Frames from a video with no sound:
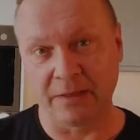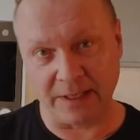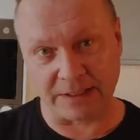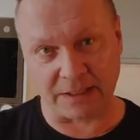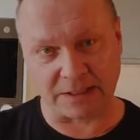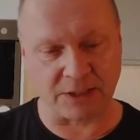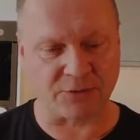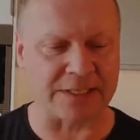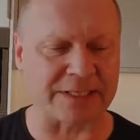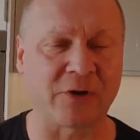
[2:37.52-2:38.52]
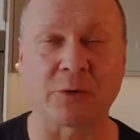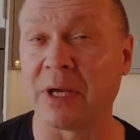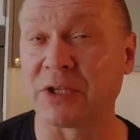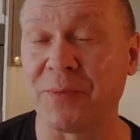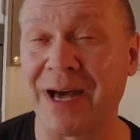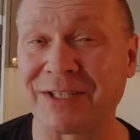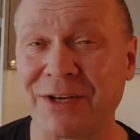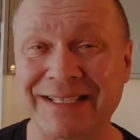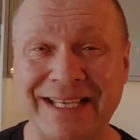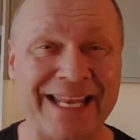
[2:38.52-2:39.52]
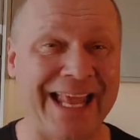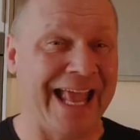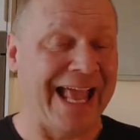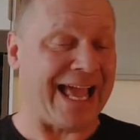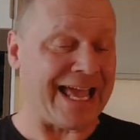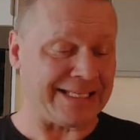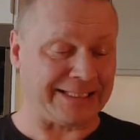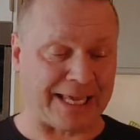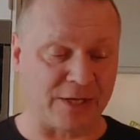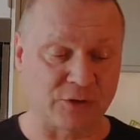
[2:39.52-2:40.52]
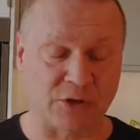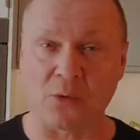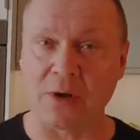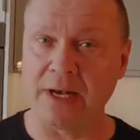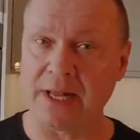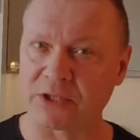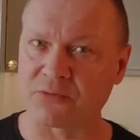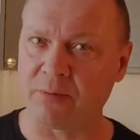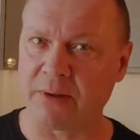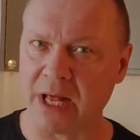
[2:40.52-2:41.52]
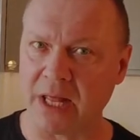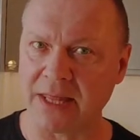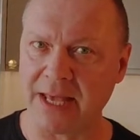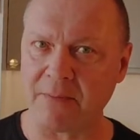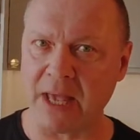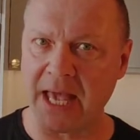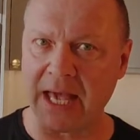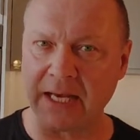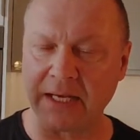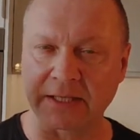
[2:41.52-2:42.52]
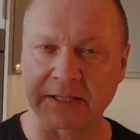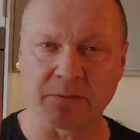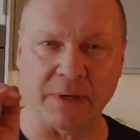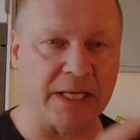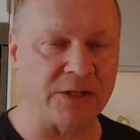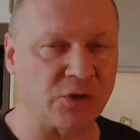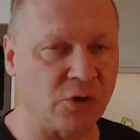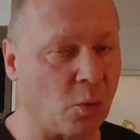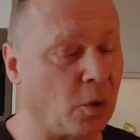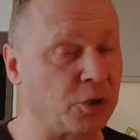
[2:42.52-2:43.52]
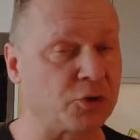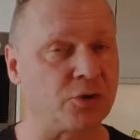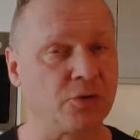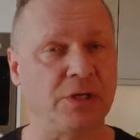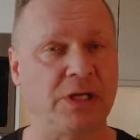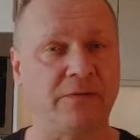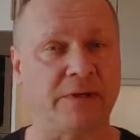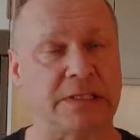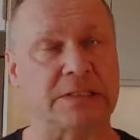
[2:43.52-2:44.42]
These are the seed trays. I've got my tomatoes in. And yeah, so let's replant them and explain to you what a true leaf is.